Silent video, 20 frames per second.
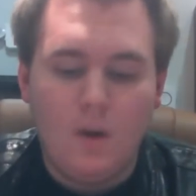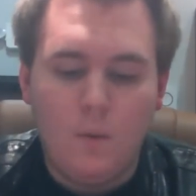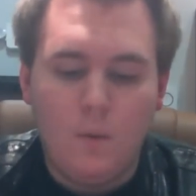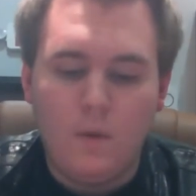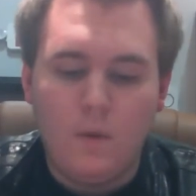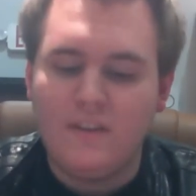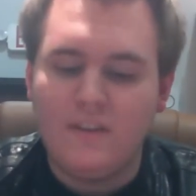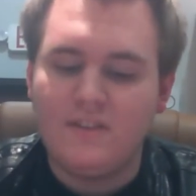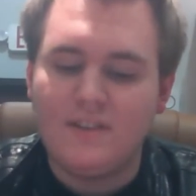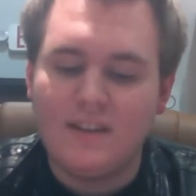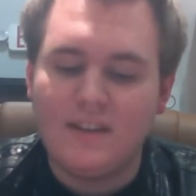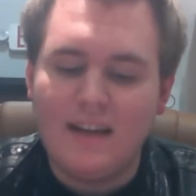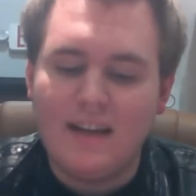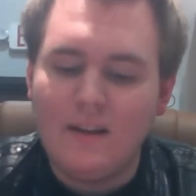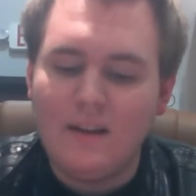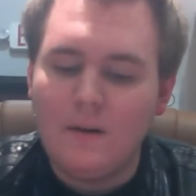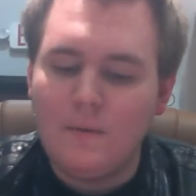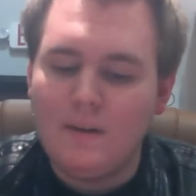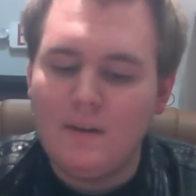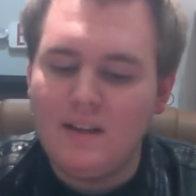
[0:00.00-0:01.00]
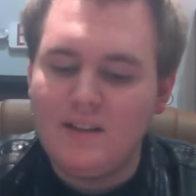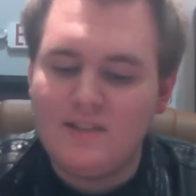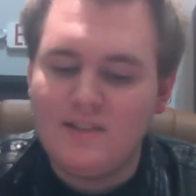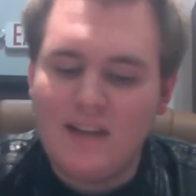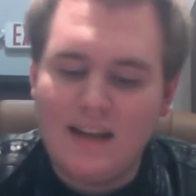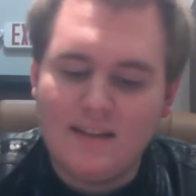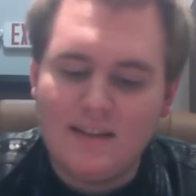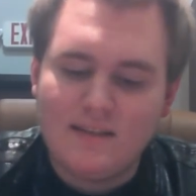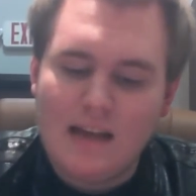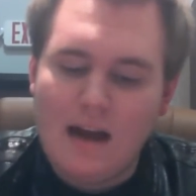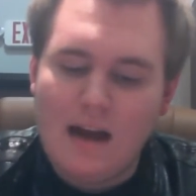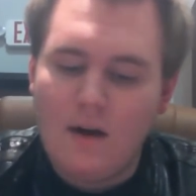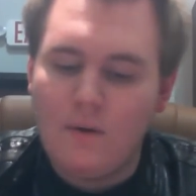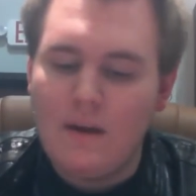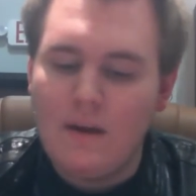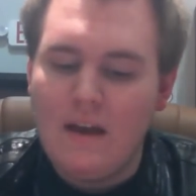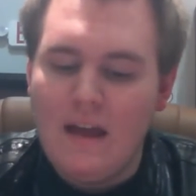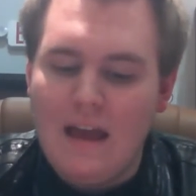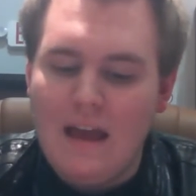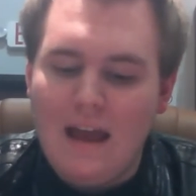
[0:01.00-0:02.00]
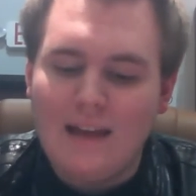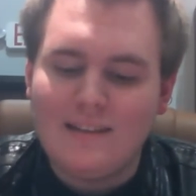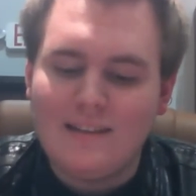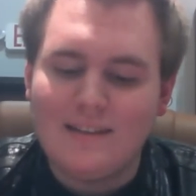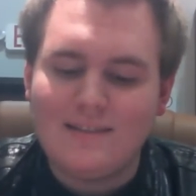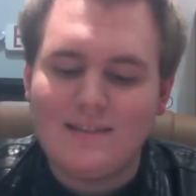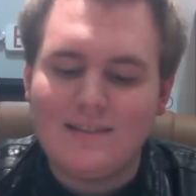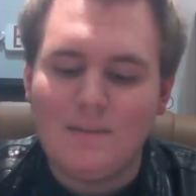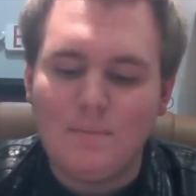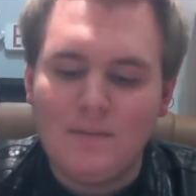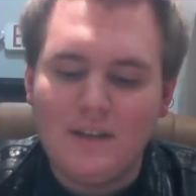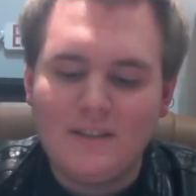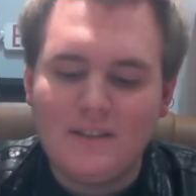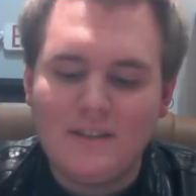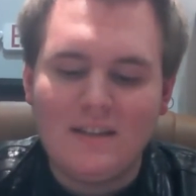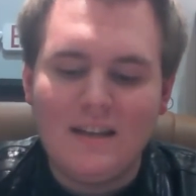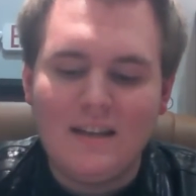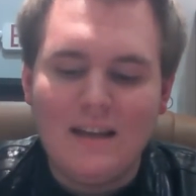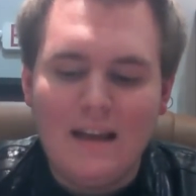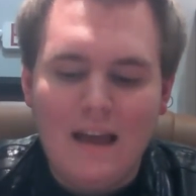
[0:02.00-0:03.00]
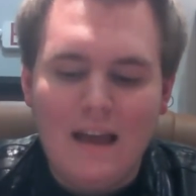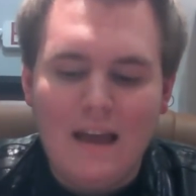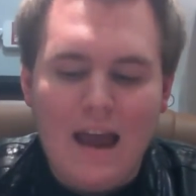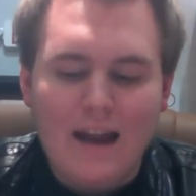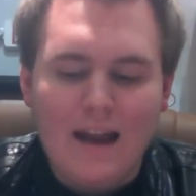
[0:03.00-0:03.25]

Where the Sigelei really stands out is its simplicity